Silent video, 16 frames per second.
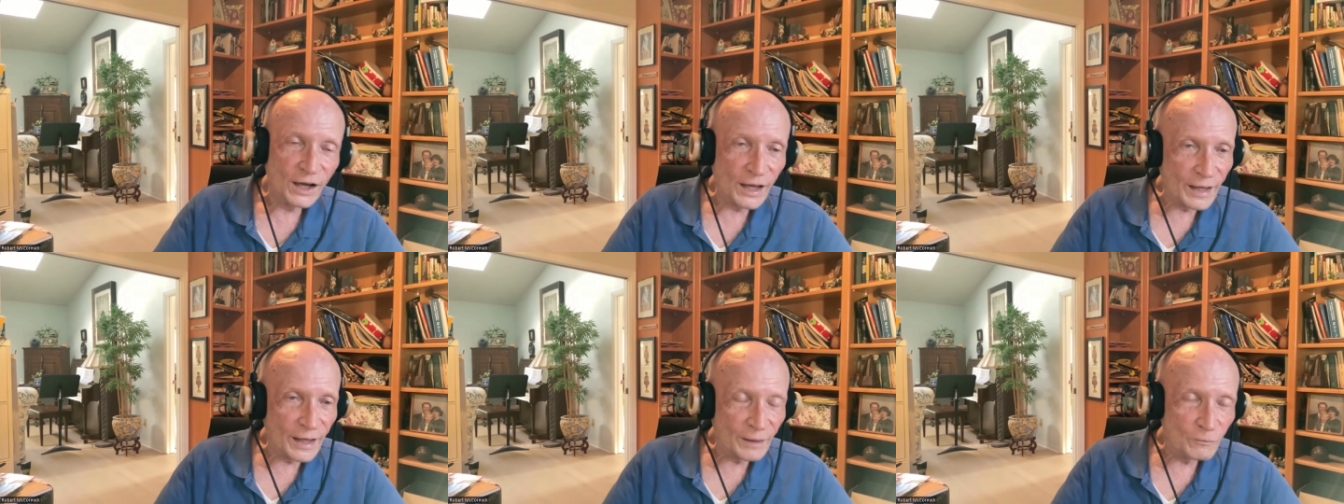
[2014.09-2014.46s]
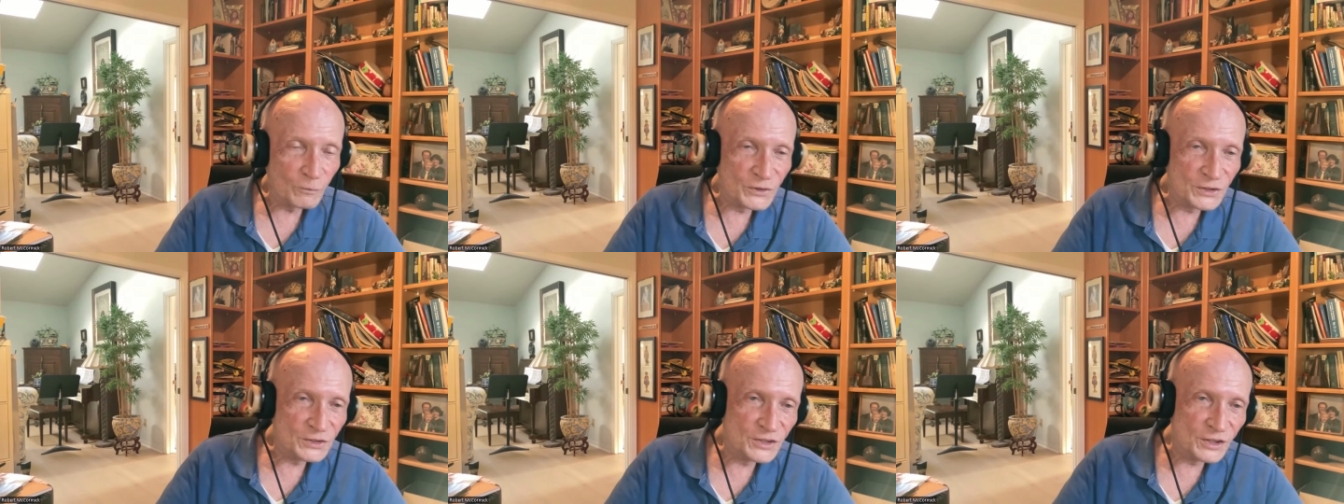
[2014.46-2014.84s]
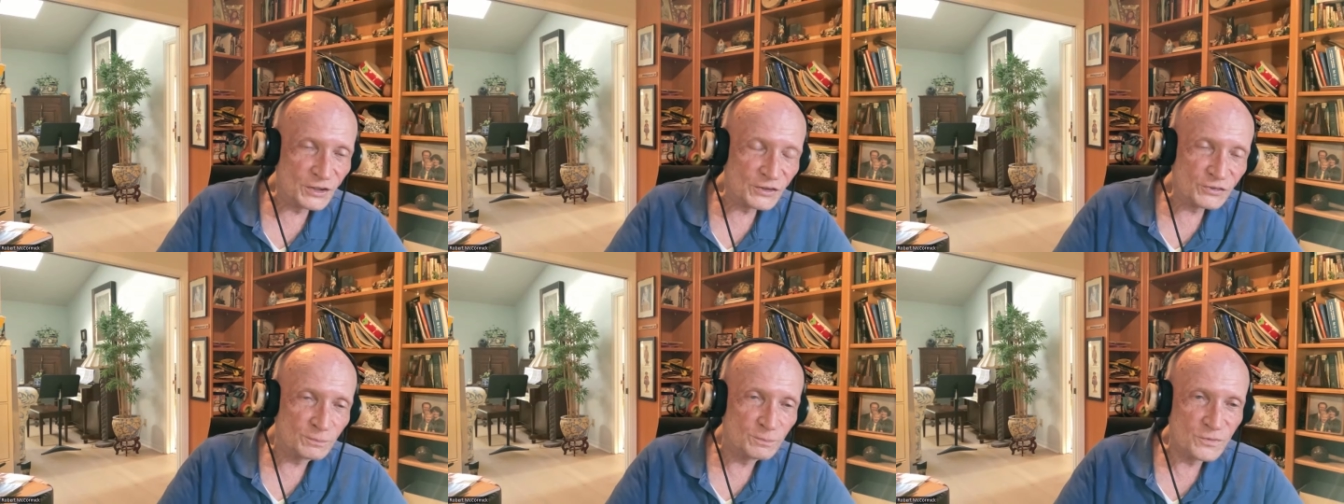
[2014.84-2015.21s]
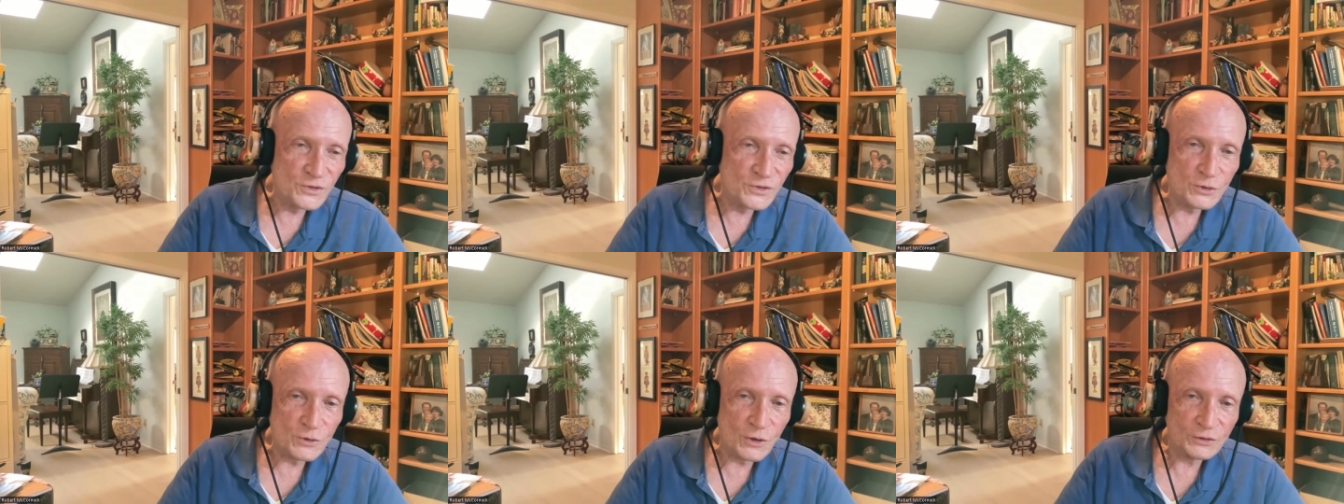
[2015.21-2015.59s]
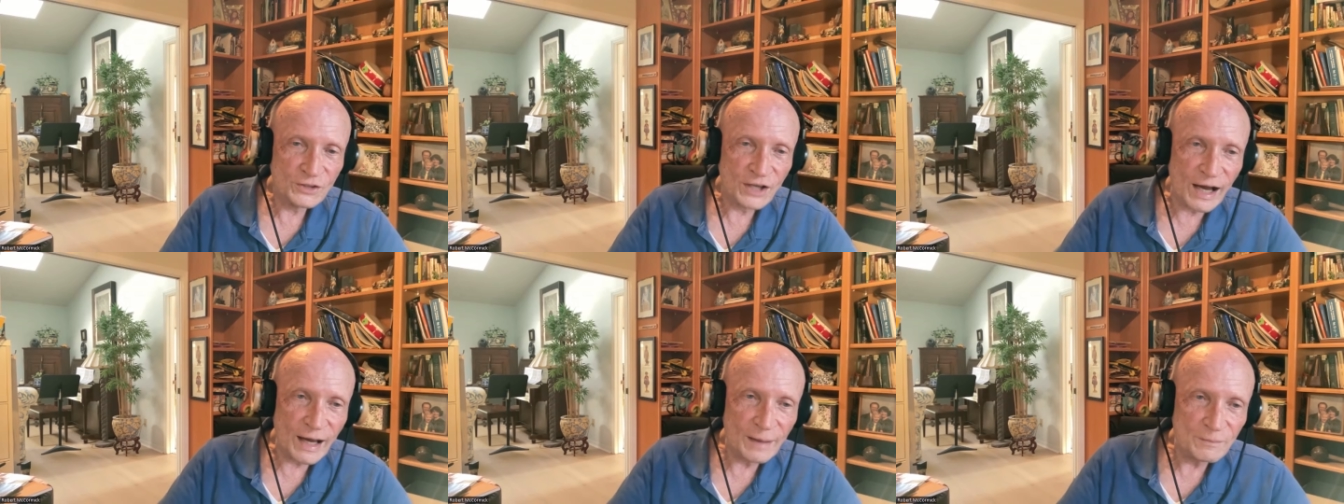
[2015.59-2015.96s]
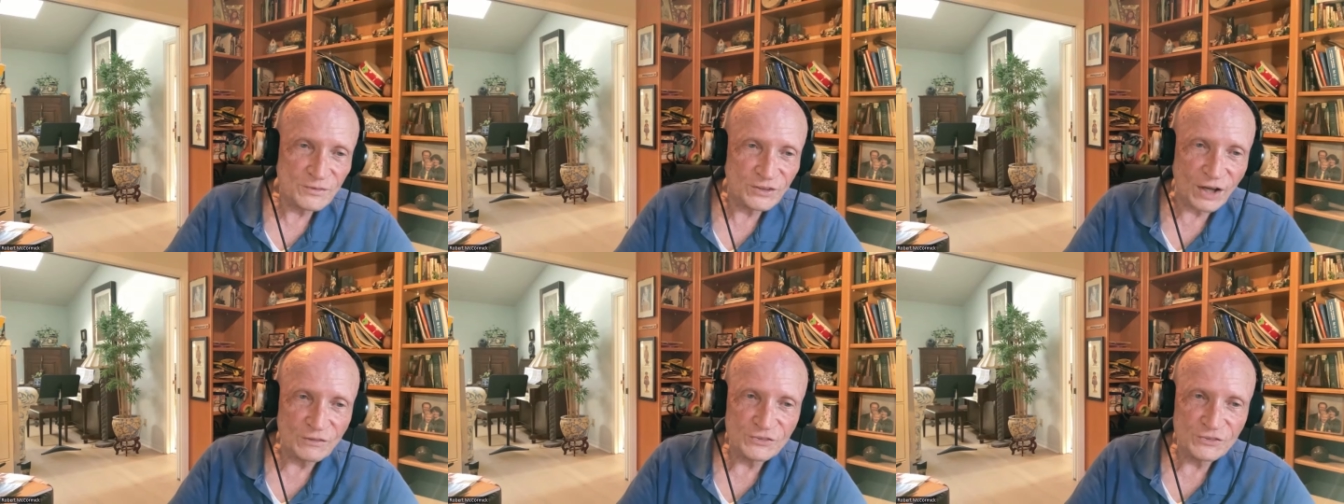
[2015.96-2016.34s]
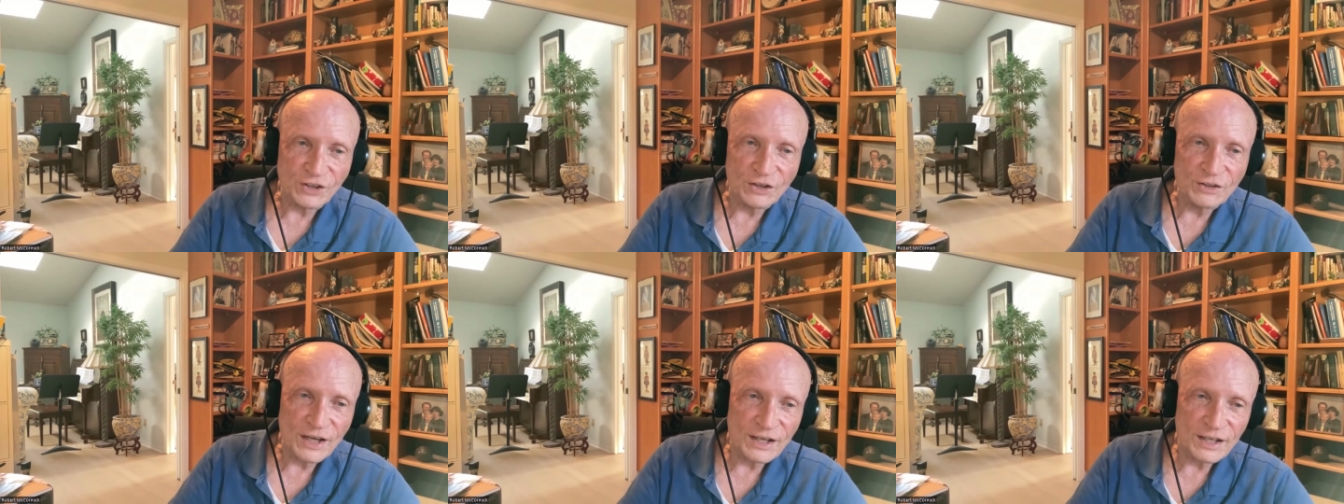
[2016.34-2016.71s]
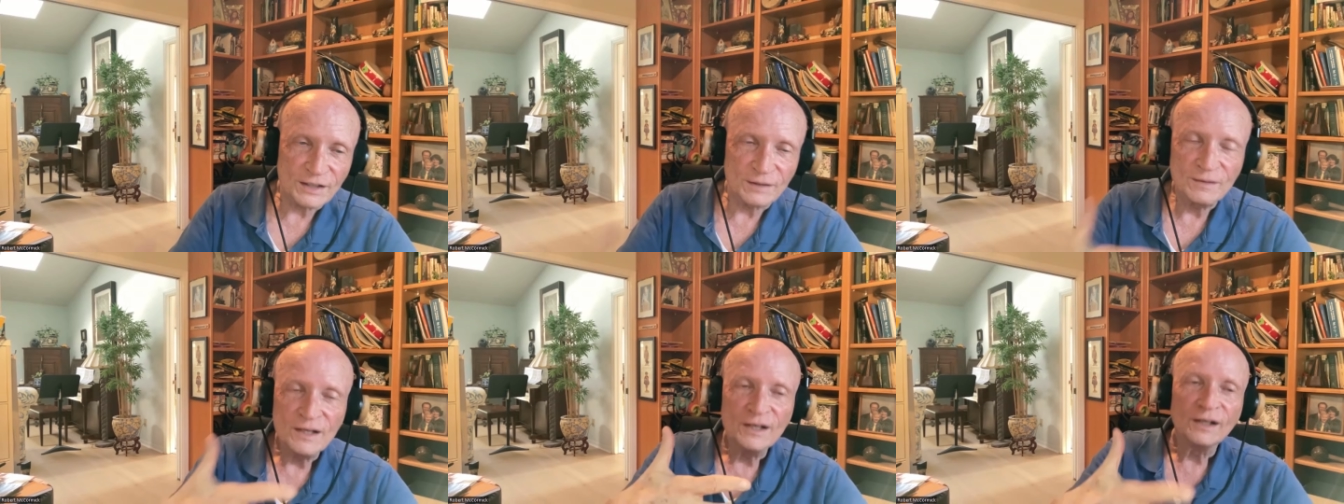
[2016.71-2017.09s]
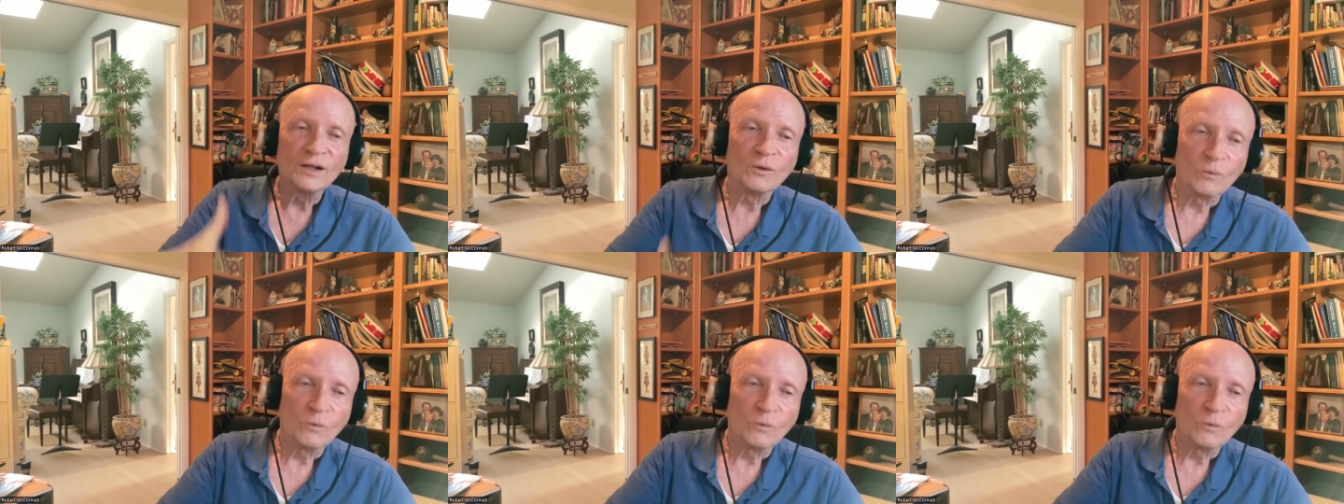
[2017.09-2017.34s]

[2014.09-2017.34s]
and read the New York Times on Sunday and